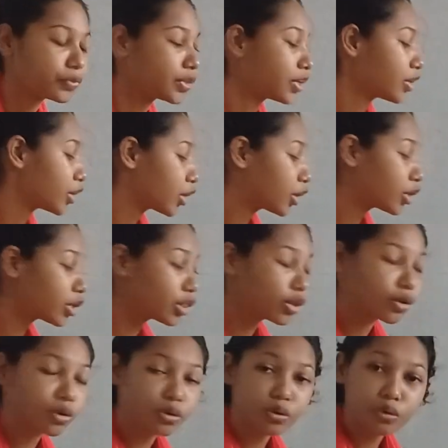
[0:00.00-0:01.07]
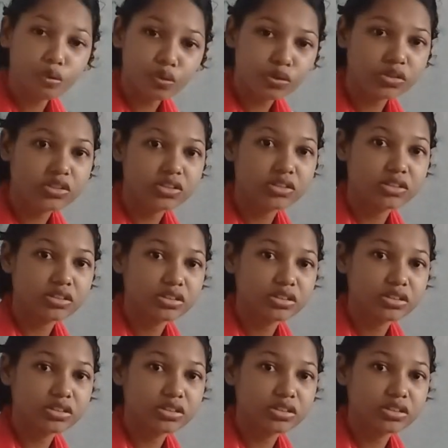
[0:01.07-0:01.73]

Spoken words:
clothes,